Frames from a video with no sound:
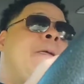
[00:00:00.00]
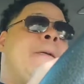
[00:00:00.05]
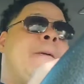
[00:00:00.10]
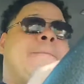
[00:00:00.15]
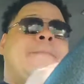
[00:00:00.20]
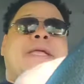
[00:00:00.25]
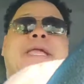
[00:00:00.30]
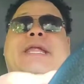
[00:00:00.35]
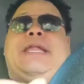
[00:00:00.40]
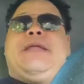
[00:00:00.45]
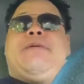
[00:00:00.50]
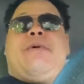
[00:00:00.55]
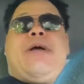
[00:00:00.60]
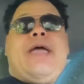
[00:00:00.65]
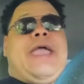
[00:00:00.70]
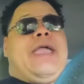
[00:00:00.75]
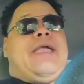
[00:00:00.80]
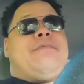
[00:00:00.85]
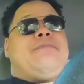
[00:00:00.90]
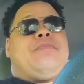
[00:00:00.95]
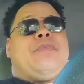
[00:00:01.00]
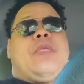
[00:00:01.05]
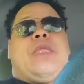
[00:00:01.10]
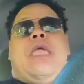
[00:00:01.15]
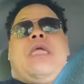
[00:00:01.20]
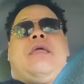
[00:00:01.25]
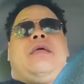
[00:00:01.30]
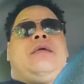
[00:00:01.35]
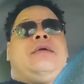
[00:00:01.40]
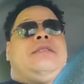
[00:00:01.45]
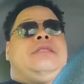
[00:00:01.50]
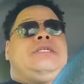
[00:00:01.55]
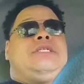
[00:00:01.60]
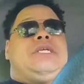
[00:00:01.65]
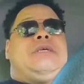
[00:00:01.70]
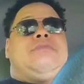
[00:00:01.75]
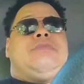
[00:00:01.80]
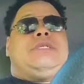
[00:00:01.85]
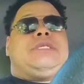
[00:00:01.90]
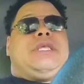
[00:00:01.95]
But anyway, the
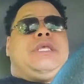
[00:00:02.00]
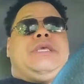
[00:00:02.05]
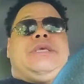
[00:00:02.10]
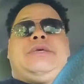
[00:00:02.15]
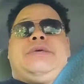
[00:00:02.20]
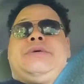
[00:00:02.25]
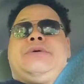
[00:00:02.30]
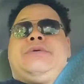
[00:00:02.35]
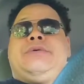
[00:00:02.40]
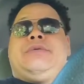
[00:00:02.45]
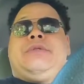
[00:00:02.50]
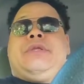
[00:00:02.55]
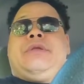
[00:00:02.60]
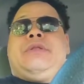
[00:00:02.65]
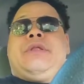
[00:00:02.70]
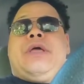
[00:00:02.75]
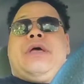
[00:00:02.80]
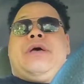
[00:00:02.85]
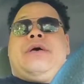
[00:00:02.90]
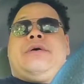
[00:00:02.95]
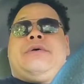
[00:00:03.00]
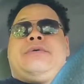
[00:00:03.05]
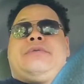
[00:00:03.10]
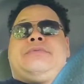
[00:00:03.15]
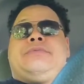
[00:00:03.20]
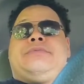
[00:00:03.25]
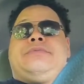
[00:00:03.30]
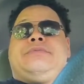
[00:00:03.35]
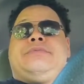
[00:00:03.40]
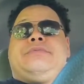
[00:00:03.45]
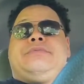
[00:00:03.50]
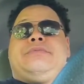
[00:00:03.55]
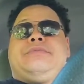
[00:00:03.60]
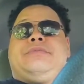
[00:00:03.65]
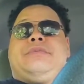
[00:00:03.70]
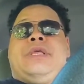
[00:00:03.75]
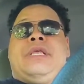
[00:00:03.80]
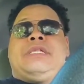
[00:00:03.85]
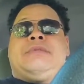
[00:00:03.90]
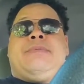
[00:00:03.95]
gym was cute, you know.
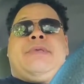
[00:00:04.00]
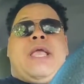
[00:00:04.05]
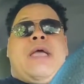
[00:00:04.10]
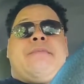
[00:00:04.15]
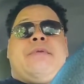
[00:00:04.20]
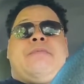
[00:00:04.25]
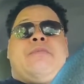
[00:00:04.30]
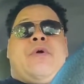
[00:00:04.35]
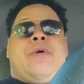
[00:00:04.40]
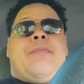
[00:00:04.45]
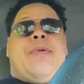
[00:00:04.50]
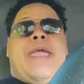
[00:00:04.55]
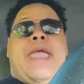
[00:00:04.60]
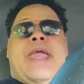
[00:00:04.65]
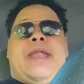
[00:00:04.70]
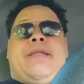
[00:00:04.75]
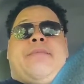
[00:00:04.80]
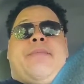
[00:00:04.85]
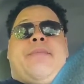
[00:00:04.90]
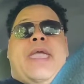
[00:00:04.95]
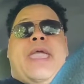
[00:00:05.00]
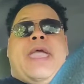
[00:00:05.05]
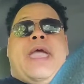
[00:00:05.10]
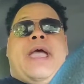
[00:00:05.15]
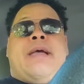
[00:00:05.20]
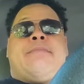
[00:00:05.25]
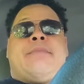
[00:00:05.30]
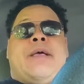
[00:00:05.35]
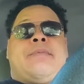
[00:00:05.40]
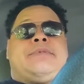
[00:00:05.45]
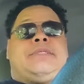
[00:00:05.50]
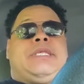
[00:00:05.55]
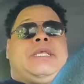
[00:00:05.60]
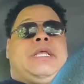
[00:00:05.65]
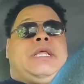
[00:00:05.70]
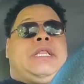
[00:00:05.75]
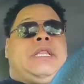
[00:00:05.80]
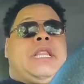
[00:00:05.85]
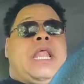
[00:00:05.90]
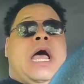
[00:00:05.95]
It's becoming more packed and packed. I'm seeing
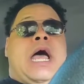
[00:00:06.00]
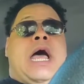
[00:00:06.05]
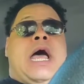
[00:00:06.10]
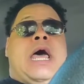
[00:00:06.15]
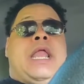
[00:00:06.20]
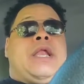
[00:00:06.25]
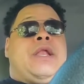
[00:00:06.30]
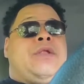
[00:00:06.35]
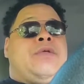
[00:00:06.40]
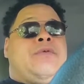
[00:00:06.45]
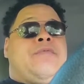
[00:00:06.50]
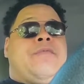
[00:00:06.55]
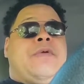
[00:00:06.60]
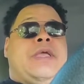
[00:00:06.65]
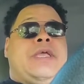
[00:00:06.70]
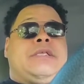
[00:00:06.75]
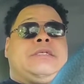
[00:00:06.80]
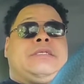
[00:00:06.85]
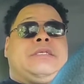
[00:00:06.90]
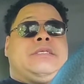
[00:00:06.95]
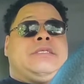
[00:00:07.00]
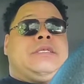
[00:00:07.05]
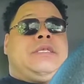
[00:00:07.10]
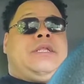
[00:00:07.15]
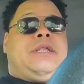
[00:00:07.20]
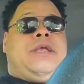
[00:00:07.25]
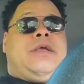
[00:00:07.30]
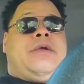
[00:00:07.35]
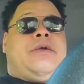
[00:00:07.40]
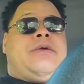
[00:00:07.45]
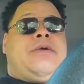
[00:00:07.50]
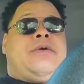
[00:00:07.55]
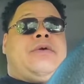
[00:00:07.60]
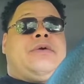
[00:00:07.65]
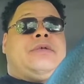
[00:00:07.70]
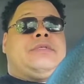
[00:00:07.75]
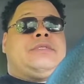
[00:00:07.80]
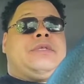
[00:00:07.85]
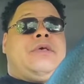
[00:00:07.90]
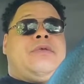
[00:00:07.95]
a lot of new faces in there,
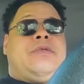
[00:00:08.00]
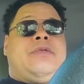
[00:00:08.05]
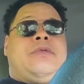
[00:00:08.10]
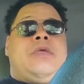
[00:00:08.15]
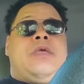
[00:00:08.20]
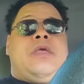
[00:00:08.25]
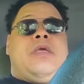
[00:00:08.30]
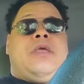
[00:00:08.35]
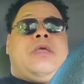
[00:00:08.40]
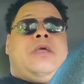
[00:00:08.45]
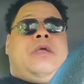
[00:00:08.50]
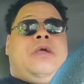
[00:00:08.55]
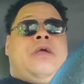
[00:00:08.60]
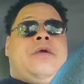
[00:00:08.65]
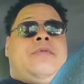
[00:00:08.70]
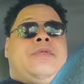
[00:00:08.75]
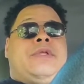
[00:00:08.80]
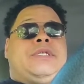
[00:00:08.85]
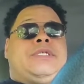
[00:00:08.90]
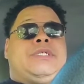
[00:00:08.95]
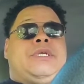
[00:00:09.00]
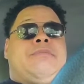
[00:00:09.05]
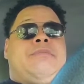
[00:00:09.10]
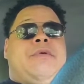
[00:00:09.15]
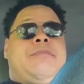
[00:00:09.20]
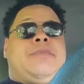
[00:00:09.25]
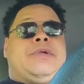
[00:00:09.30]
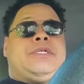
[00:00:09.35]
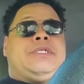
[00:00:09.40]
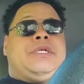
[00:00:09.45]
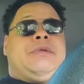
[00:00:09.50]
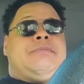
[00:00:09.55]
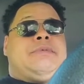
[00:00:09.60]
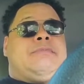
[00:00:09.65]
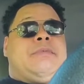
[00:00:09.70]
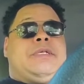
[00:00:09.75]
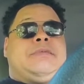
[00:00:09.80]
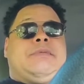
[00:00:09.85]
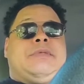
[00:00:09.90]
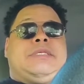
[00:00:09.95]
girl. So, girl, the gym memberships
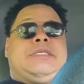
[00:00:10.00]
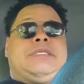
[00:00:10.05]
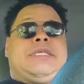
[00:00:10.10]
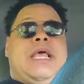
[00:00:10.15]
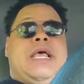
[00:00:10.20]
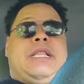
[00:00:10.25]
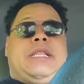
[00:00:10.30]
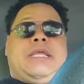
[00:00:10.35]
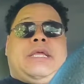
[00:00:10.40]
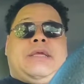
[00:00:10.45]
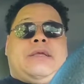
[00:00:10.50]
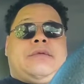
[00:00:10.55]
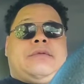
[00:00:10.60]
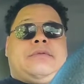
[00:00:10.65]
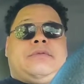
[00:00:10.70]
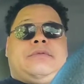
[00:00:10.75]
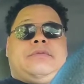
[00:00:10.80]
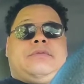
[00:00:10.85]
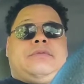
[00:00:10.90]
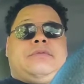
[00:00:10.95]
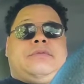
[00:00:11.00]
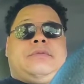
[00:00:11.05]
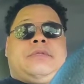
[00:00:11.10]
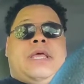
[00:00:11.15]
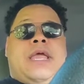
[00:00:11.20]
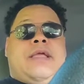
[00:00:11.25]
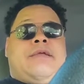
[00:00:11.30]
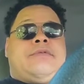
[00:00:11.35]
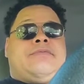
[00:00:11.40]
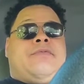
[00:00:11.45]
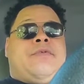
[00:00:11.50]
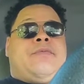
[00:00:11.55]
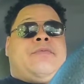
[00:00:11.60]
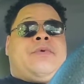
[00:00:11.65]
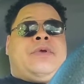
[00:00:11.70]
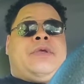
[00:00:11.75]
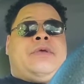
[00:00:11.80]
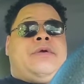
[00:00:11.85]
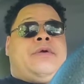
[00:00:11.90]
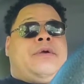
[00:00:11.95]
must be selling. Like, for
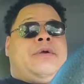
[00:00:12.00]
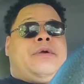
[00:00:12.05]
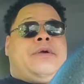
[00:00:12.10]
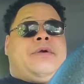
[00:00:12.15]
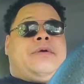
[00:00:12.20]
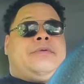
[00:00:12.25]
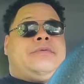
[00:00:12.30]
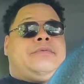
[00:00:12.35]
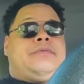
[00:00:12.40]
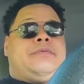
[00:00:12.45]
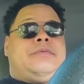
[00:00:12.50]
real, girl.